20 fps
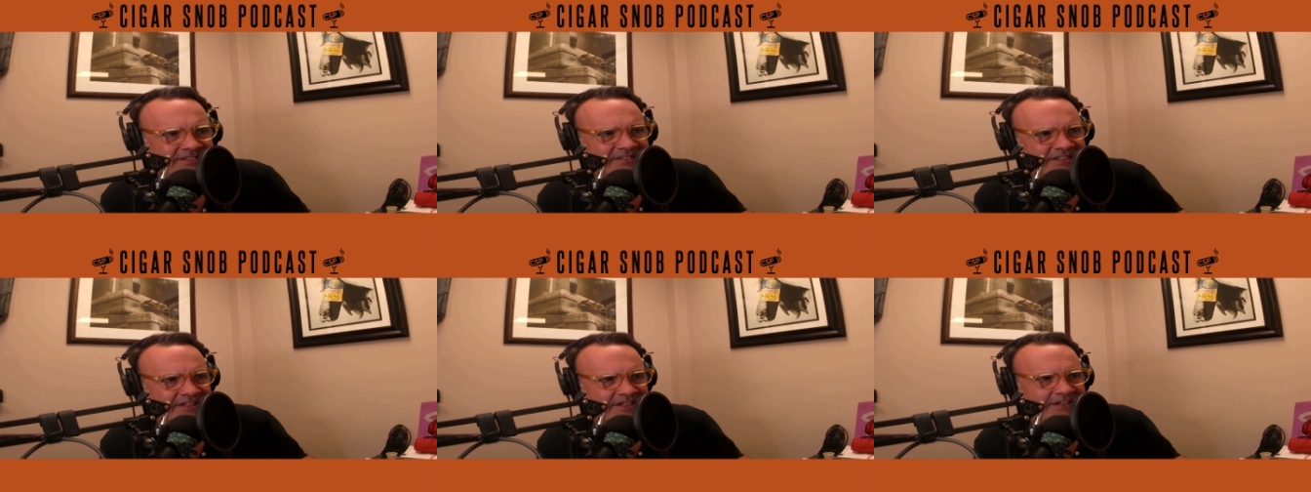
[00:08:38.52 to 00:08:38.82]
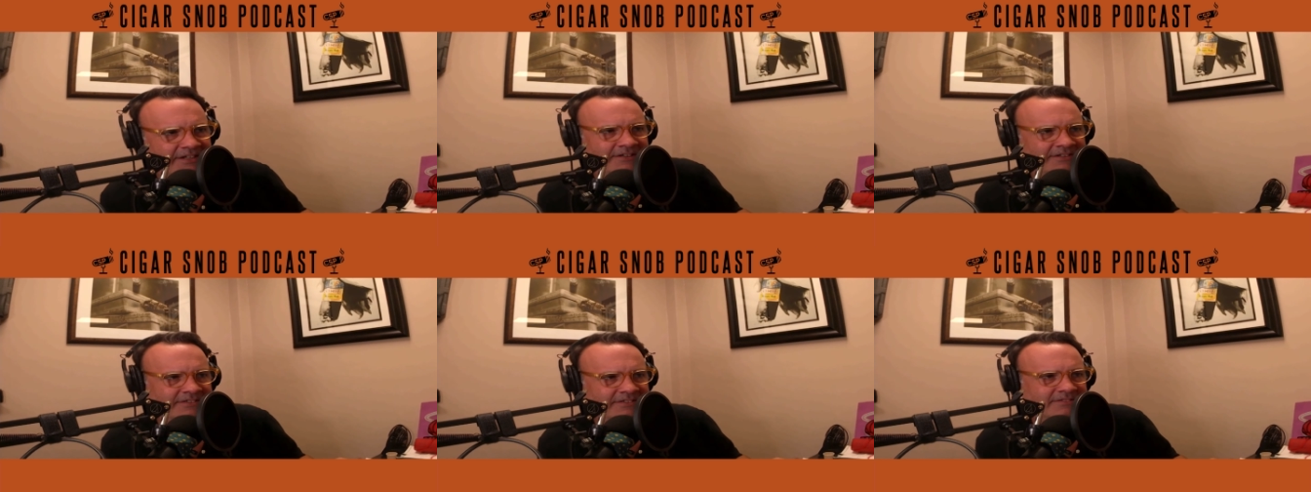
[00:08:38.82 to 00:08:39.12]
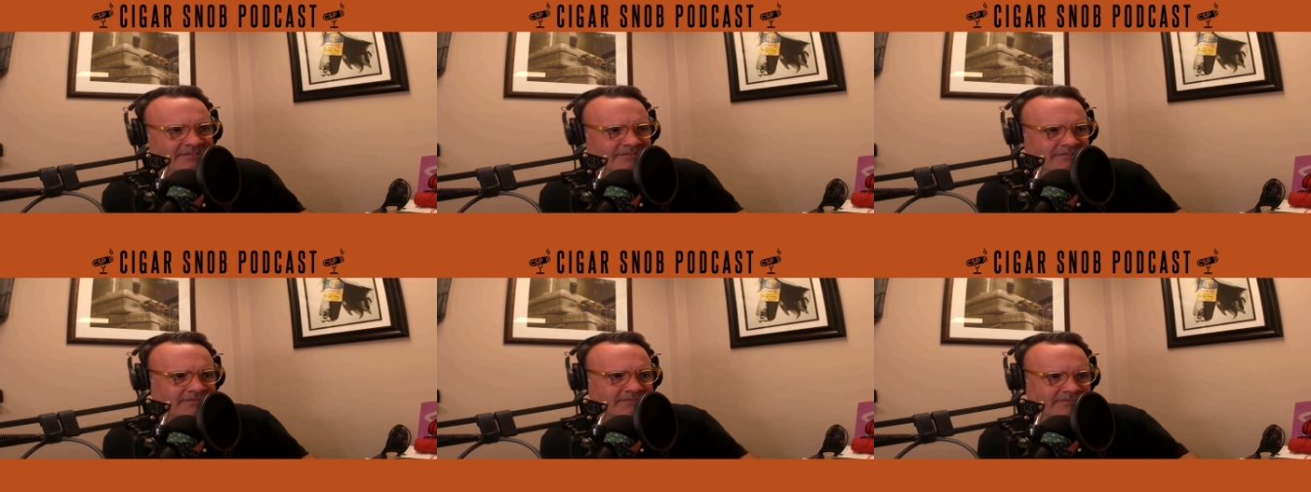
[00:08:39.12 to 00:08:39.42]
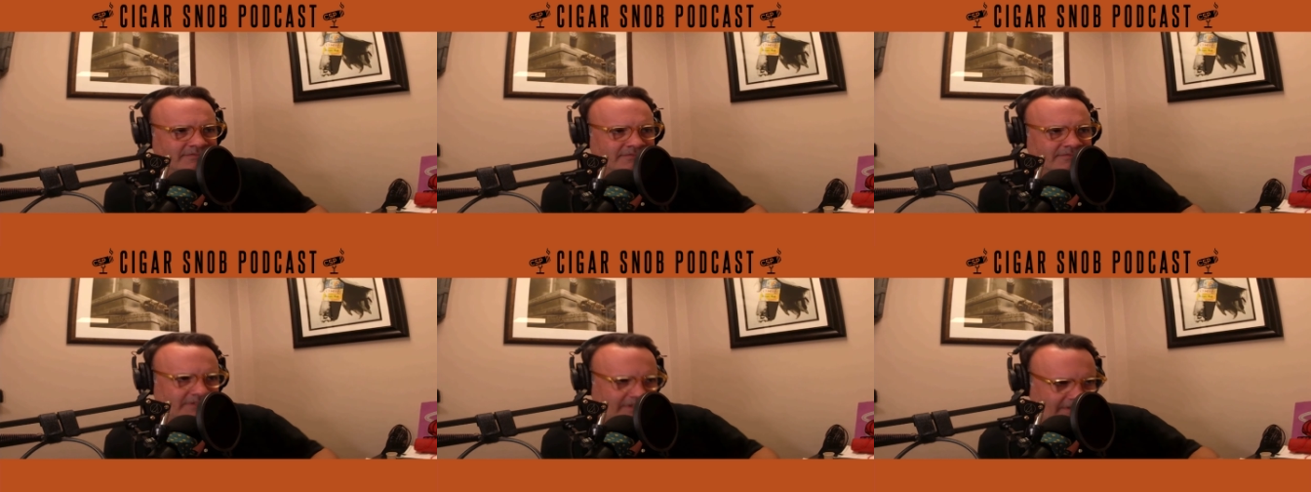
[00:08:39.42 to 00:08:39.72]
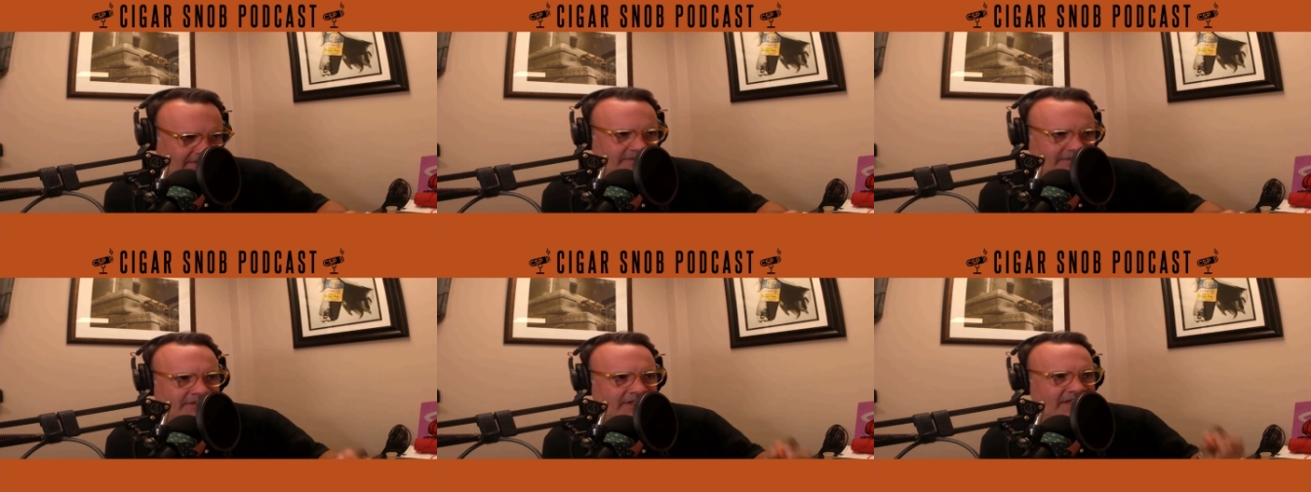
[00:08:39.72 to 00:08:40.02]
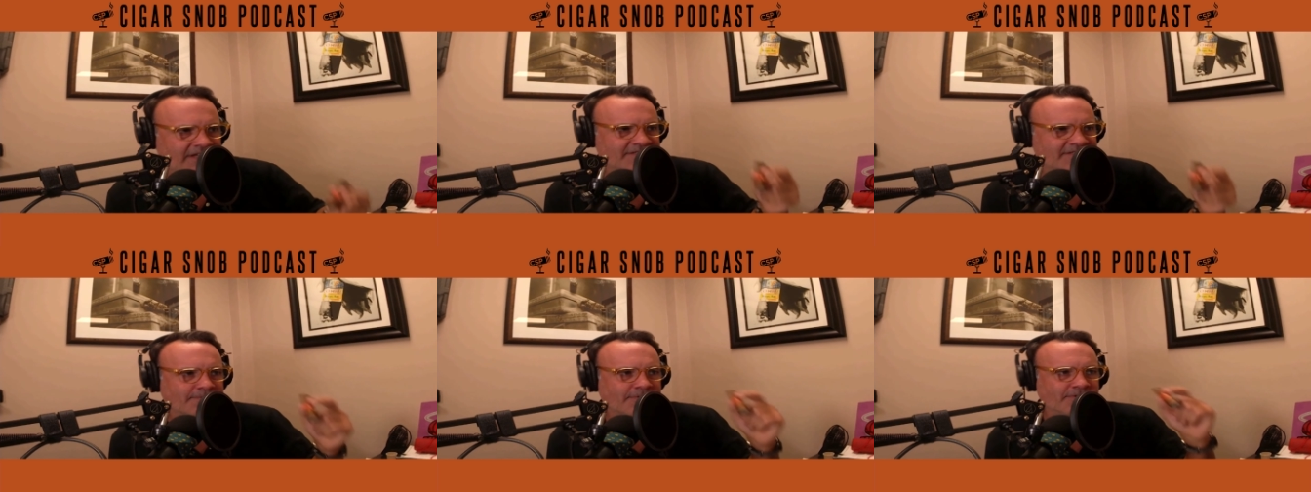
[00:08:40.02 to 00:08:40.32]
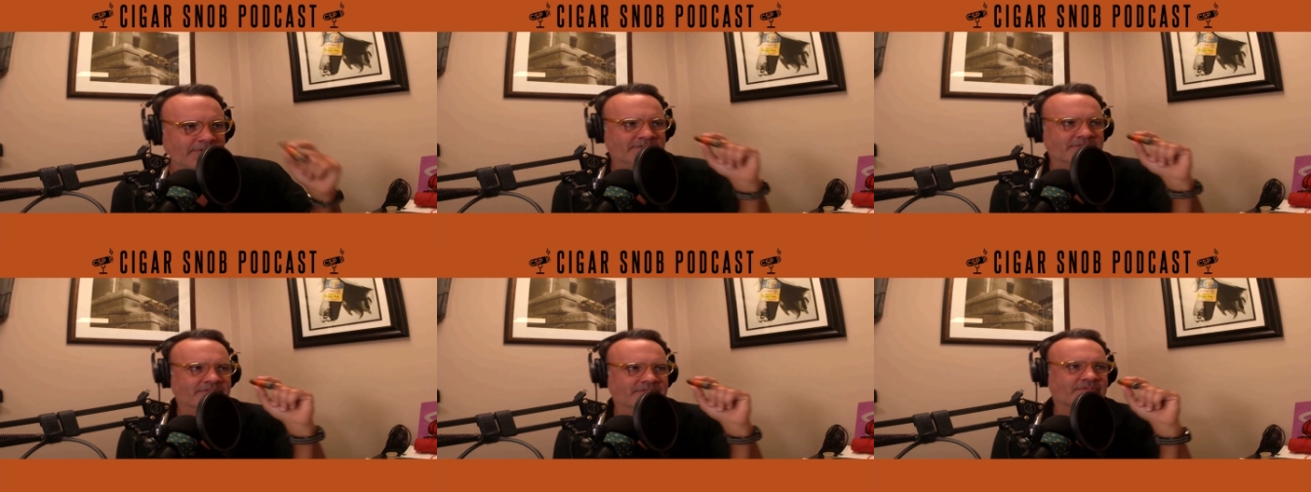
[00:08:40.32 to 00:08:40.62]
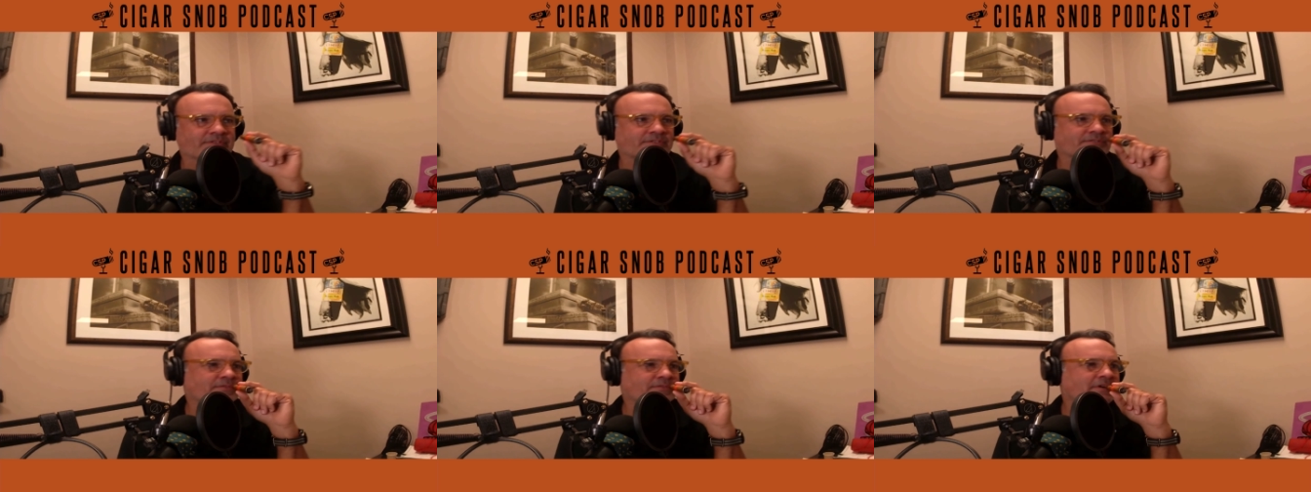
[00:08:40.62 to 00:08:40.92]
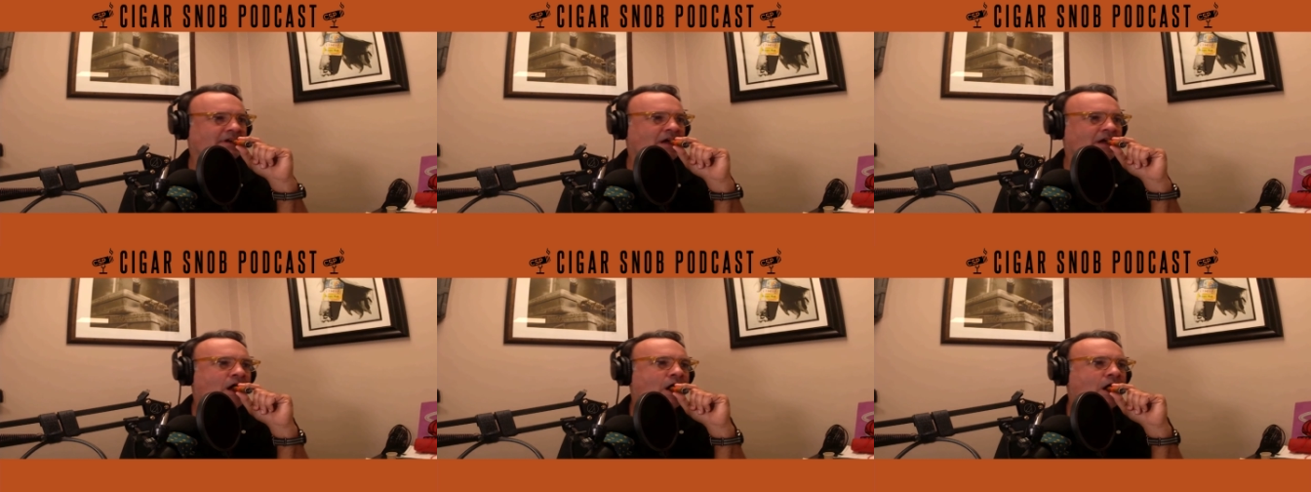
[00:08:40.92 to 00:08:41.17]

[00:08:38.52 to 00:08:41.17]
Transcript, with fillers: here, as opposed to the first one.